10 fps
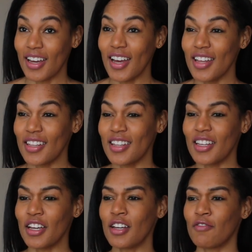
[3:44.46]
And then
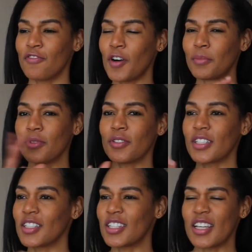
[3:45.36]
they fumbled
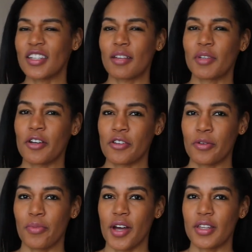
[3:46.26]
and said something under their
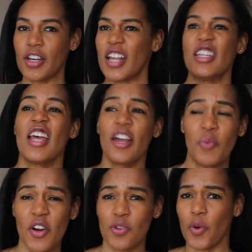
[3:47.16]
breath, and
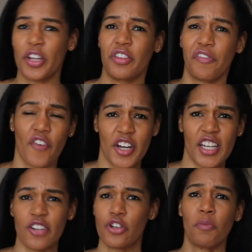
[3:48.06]
N-words, work in the front
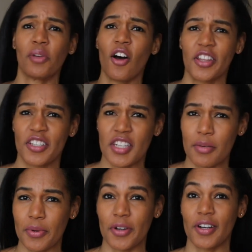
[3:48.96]
here. You don't belong in this
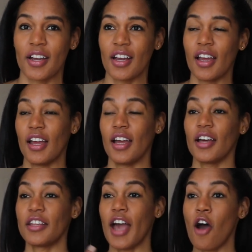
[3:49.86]
neighborhood.
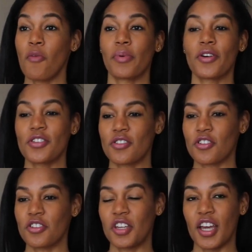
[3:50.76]
And the outburst
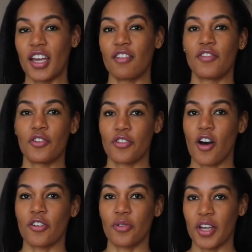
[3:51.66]
just gave, you're
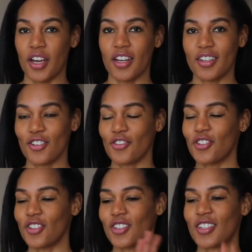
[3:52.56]
not okay. You're
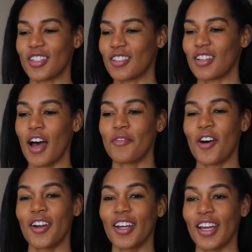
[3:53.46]
just, I'm
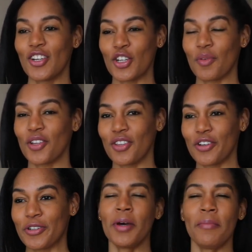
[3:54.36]
not engaging with
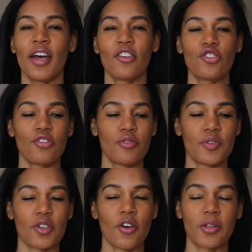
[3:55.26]
you. My manager, who
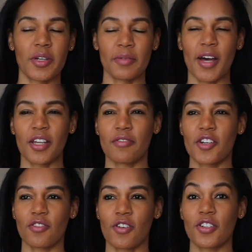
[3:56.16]
was all the way at the back of the
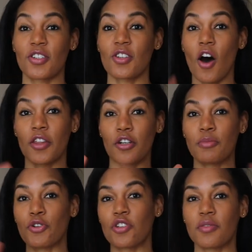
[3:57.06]
restaurant, saw the
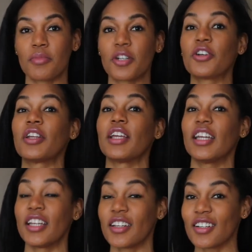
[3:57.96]
commotion but couldn't
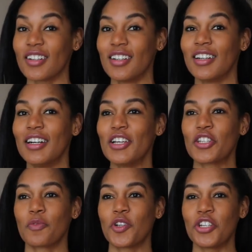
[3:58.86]
hear.
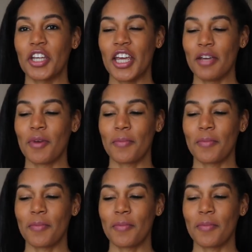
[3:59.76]
So when she came